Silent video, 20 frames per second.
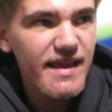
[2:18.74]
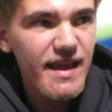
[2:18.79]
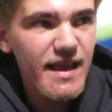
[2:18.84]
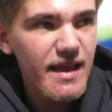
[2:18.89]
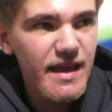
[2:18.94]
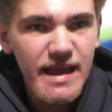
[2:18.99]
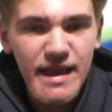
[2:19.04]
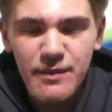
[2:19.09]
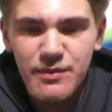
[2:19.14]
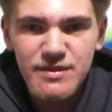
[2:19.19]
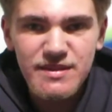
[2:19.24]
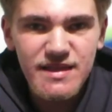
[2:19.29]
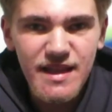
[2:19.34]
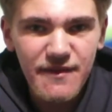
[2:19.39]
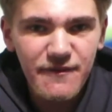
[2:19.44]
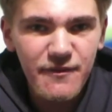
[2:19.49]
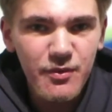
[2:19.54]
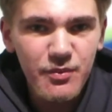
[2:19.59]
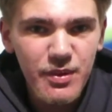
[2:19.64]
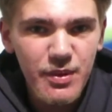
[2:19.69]
We
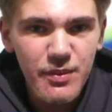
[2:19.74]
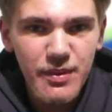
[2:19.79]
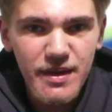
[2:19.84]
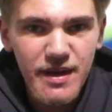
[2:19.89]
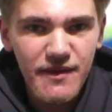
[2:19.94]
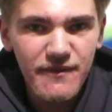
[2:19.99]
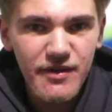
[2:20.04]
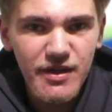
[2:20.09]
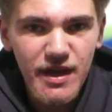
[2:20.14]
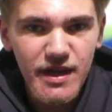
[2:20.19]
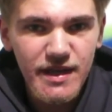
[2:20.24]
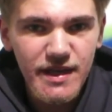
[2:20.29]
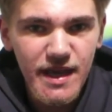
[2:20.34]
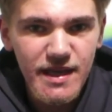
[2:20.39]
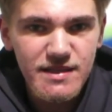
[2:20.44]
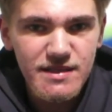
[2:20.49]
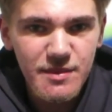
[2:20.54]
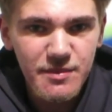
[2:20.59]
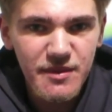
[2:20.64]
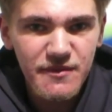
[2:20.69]
were never going to
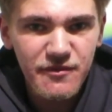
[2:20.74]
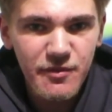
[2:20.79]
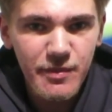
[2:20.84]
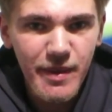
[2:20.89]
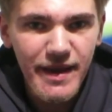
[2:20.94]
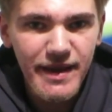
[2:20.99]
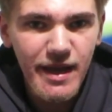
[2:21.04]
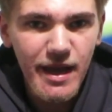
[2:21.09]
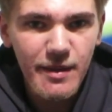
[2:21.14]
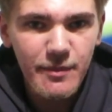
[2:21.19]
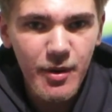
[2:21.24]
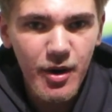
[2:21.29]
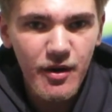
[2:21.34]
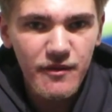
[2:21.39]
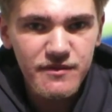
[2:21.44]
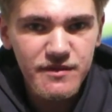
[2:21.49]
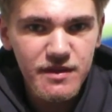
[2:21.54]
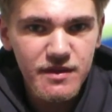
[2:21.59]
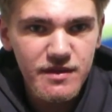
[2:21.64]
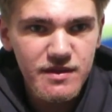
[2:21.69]
get something from that game
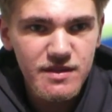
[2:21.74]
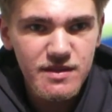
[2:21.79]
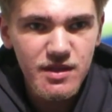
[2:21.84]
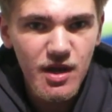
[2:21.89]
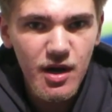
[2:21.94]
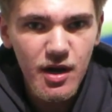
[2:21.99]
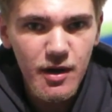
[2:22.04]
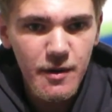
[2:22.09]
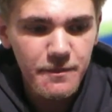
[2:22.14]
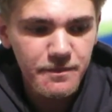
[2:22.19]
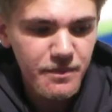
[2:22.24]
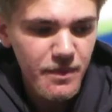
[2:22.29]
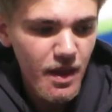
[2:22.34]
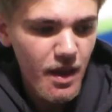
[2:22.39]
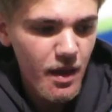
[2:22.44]
after the start.